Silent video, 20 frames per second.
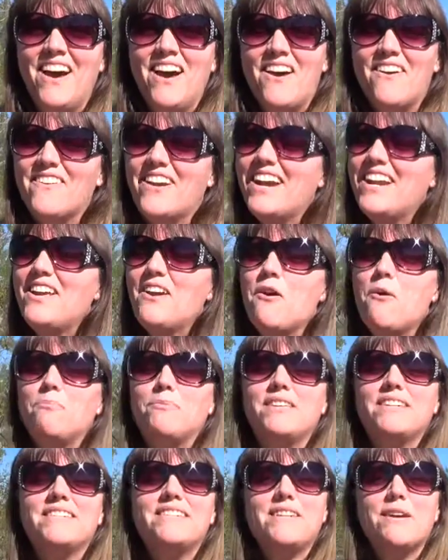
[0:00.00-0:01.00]
All right, I
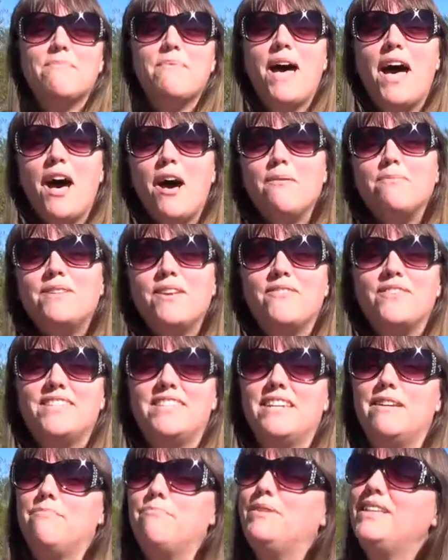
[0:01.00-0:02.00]
hope this tip helped. If it
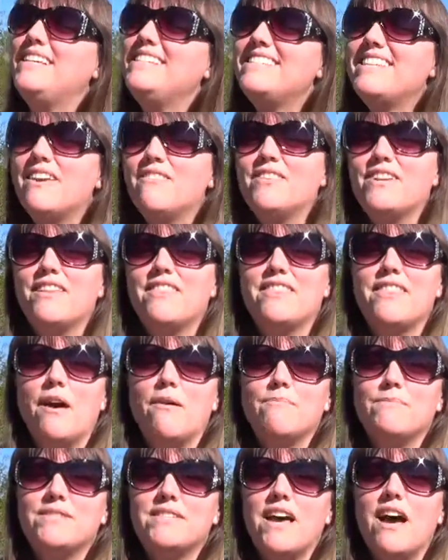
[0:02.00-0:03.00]
did, please give it a
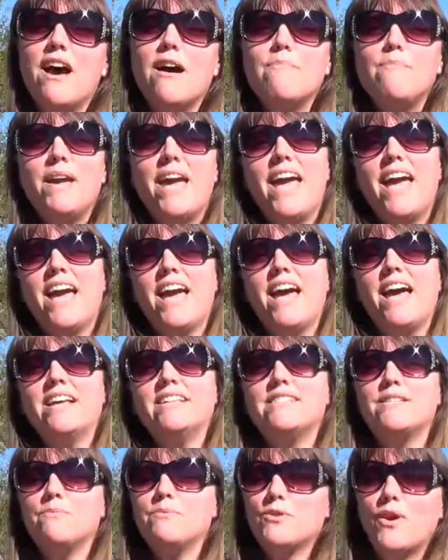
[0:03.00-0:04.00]
thumbs up
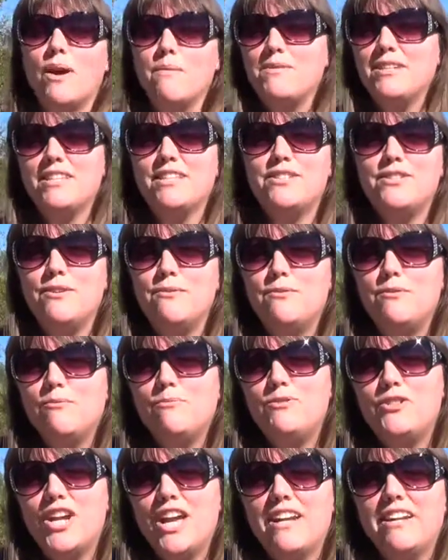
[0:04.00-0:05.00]
and subscribe to this
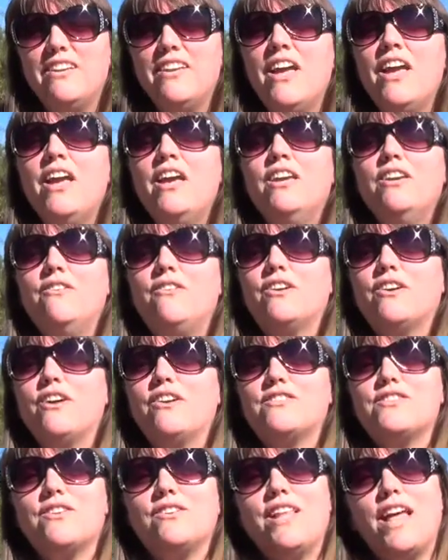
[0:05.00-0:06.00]
YouTube channel. You can
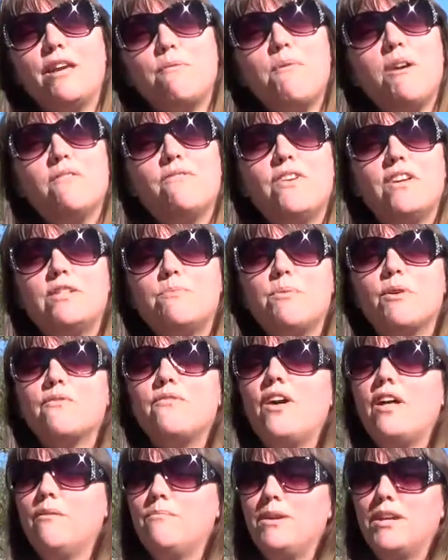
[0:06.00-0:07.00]
also like me on Facebook,
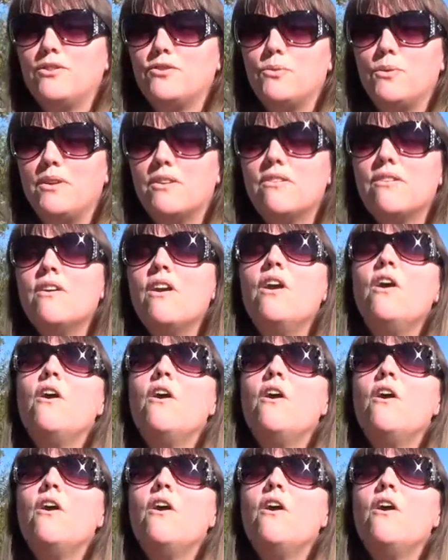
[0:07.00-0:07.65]
follow me on Twitter